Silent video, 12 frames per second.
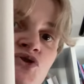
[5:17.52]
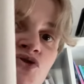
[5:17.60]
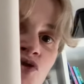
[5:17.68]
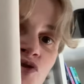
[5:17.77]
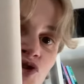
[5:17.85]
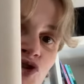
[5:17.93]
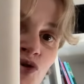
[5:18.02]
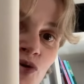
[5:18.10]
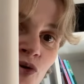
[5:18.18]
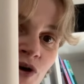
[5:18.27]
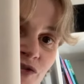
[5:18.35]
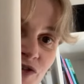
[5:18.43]
not
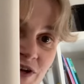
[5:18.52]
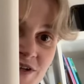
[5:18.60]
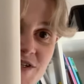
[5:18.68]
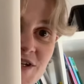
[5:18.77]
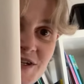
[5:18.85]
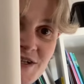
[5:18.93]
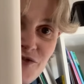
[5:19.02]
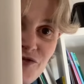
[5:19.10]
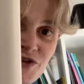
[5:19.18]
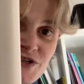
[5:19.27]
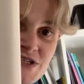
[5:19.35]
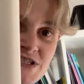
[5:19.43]
sure if you can see the
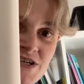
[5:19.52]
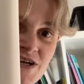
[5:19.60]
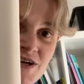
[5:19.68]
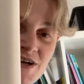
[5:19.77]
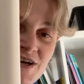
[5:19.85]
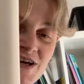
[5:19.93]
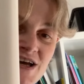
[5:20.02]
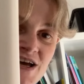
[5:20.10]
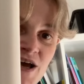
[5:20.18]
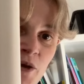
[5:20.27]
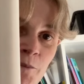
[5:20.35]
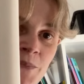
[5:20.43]
difference
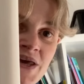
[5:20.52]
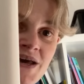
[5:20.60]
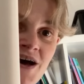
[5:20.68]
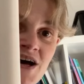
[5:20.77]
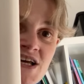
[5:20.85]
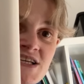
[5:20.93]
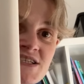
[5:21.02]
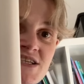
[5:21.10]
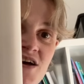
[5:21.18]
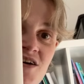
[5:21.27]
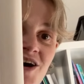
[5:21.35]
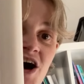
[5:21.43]
because
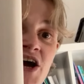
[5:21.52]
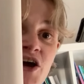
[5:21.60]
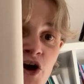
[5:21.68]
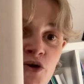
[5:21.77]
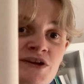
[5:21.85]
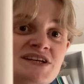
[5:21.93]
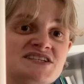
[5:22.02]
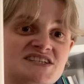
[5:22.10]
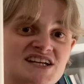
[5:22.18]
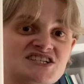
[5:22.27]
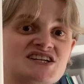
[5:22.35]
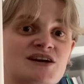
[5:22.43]
I only
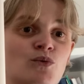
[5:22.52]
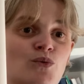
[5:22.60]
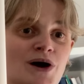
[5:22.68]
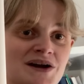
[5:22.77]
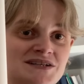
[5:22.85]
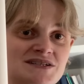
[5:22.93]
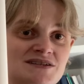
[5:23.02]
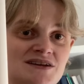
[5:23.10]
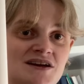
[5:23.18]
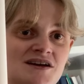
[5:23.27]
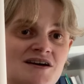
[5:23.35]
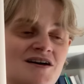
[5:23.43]
stitched in white.
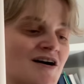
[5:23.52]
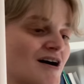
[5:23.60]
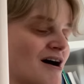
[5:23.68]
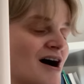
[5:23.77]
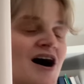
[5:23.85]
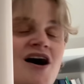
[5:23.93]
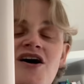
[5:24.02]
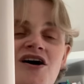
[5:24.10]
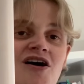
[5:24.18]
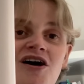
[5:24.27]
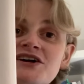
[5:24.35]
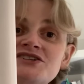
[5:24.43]

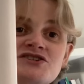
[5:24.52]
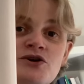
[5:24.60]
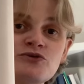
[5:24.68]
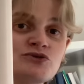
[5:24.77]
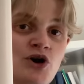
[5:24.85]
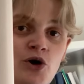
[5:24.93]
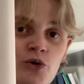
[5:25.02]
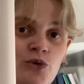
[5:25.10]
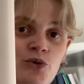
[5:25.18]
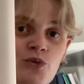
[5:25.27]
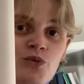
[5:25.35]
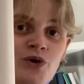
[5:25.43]
I don't know
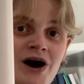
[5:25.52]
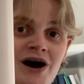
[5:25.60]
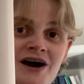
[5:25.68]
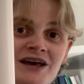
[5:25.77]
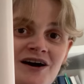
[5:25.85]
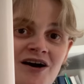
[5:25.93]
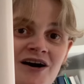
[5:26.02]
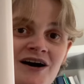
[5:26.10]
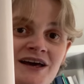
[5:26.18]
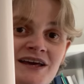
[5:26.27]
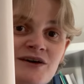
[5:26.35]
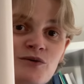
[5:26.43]
why
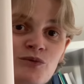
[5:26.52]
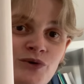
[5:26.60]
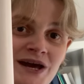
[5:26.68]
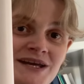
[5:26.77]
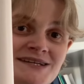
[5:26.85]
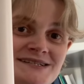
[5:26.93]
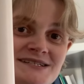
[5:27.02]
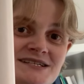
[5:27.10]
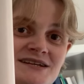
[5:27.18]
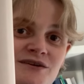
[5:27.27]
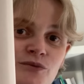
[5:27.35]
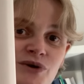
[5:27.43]
I waited
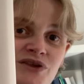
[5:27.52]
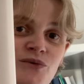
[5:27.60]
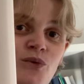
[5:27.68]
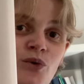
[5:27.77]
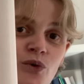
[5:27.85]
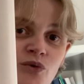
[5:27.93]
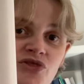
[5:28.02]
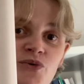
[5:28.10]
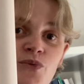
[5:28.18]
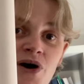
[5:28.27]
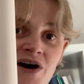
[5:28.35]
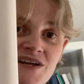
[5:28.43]
with all the
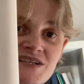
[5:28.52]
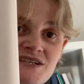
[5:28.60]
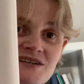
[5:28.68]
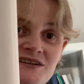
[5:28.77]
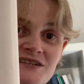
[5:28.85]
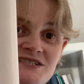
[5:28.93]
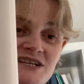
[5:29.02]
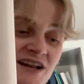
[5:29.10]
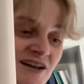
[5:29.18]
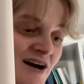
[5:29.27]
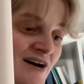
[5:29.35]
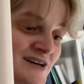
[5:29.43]
white till
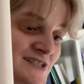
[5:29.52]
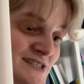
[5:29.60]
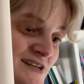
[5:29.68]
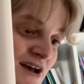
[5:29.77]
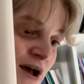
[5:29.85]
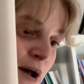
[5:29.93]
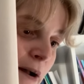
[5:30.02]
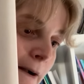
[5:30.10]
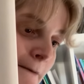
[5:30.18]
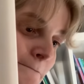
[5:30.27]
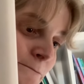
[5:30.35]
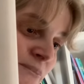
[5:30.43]
last,
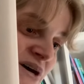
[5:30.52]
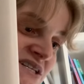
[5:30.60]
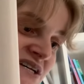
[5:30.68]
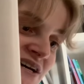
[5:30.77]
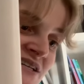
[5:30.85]
but I